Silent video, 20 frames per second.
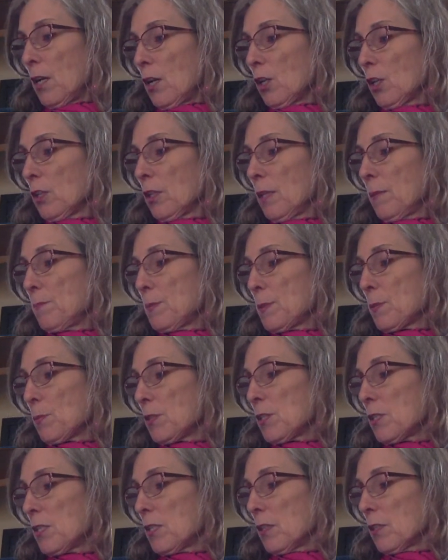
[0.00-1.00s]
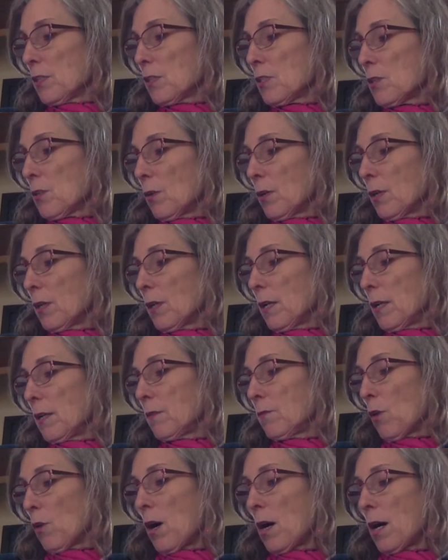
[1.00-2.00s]
Her lips were still sore
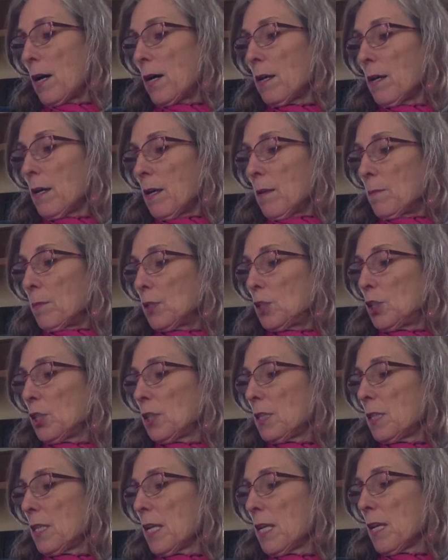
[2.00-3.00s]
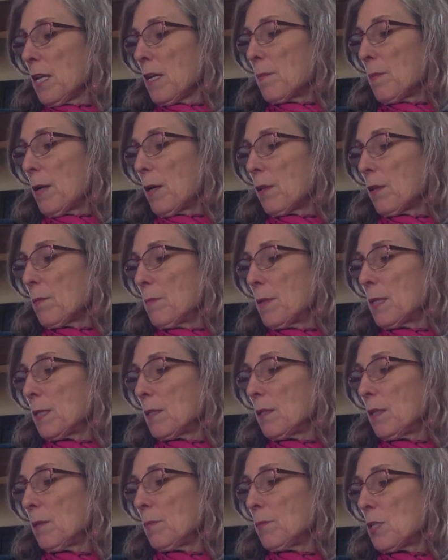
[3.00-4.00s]
and raw, but just thinking about the
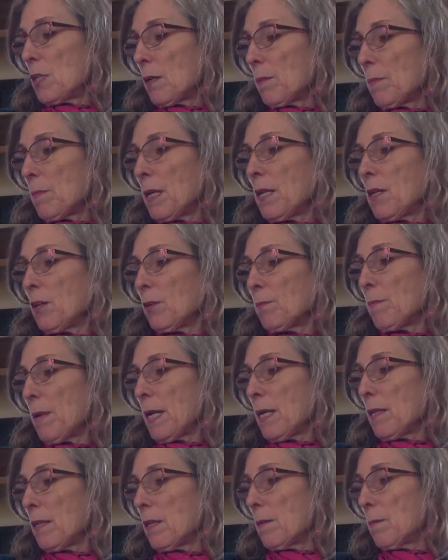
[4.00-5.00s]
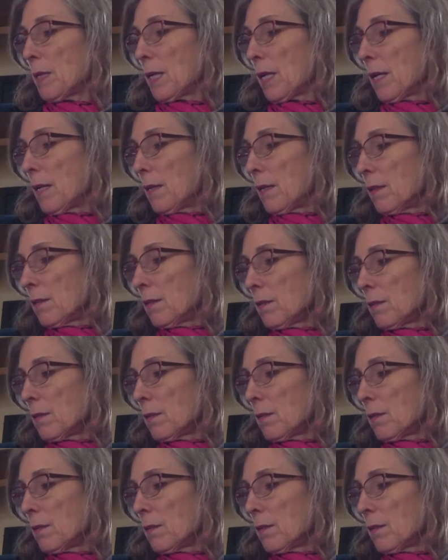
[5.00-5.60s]
lipstick made her bite them again.